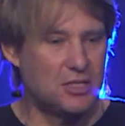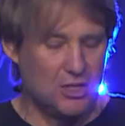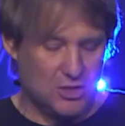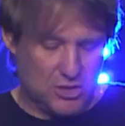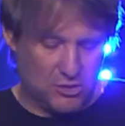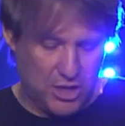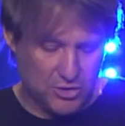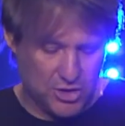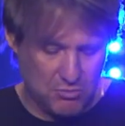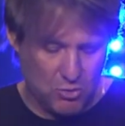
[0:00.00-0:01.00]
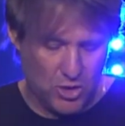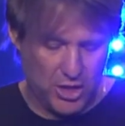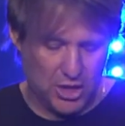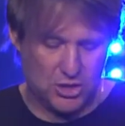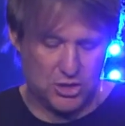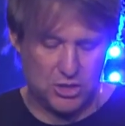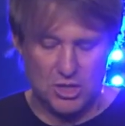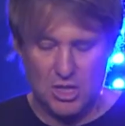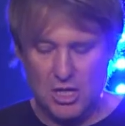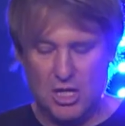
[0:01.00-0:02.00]
So here's our mortgage.
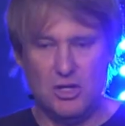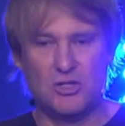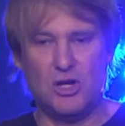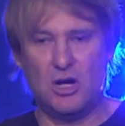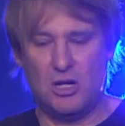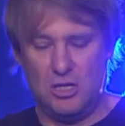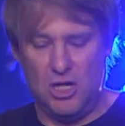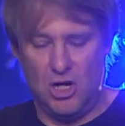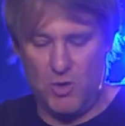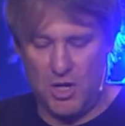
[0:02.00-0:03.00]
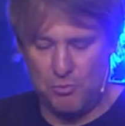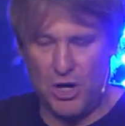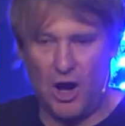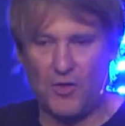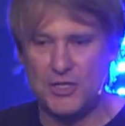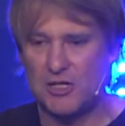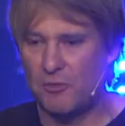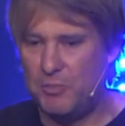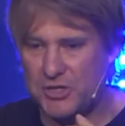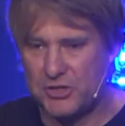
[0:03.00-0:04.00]
Here's our, you know, we can break all these different
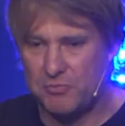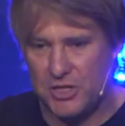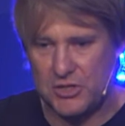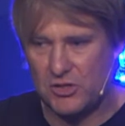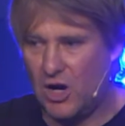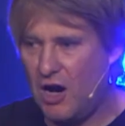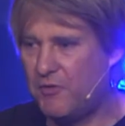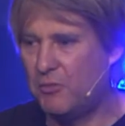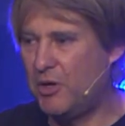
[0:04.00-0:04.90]
pieces off and we